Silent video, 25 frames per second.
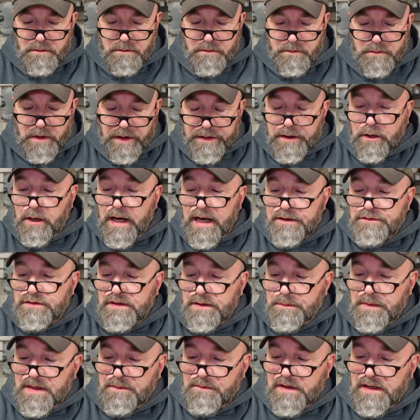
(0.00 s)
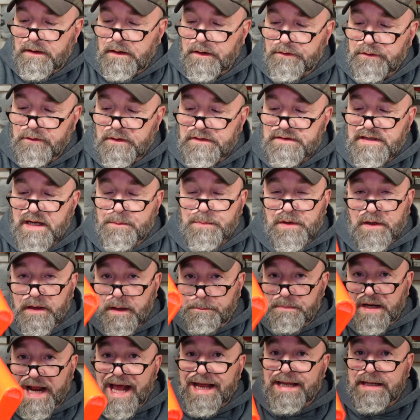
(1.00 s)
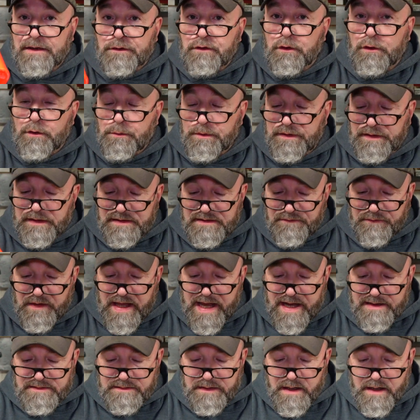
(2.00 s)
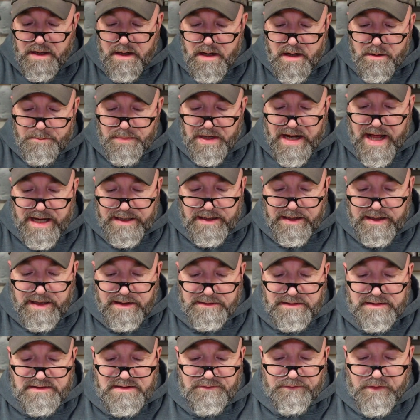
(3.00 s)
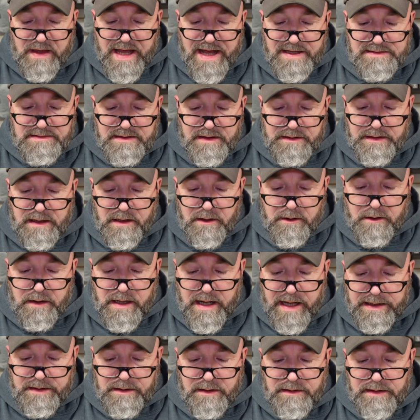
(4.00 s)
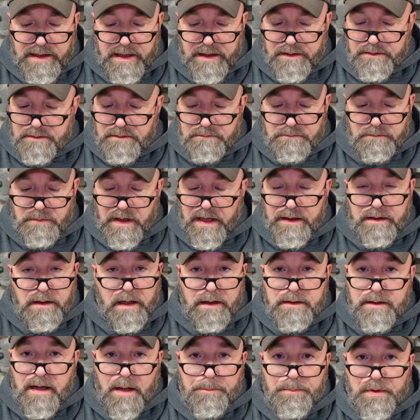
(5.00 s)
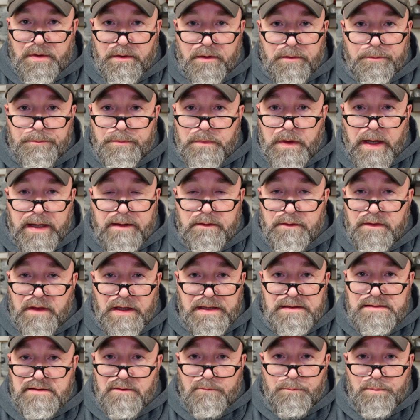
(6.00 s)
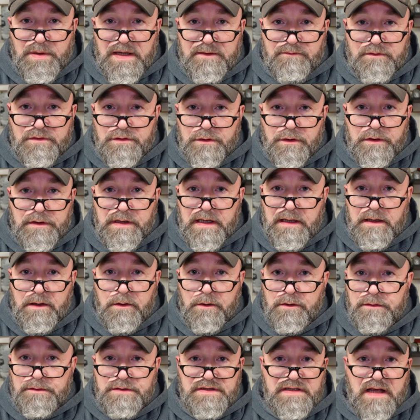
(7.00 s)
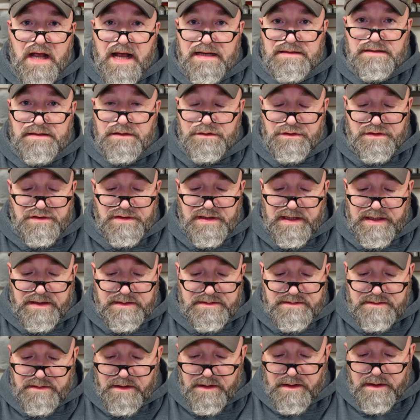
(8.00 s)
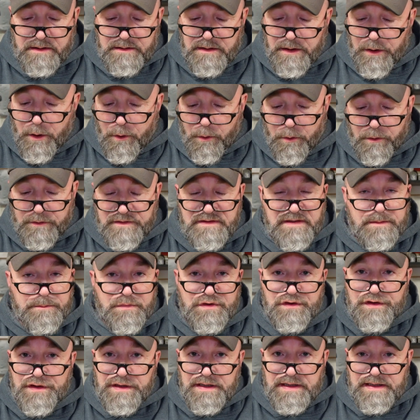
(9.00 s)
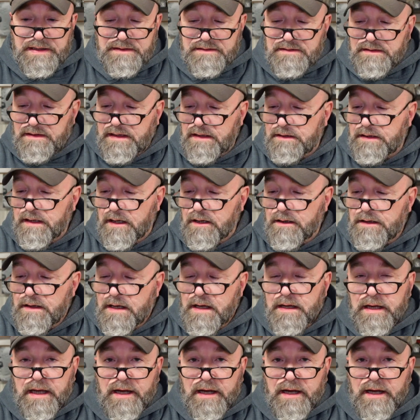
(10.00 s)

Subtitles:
Well, here, actually, let me give you another example. But I can do it with this flask. But I could get this flask in here, and I could get like a couple like things of beef jerky or sausage sticks, you know, or some cheese in there.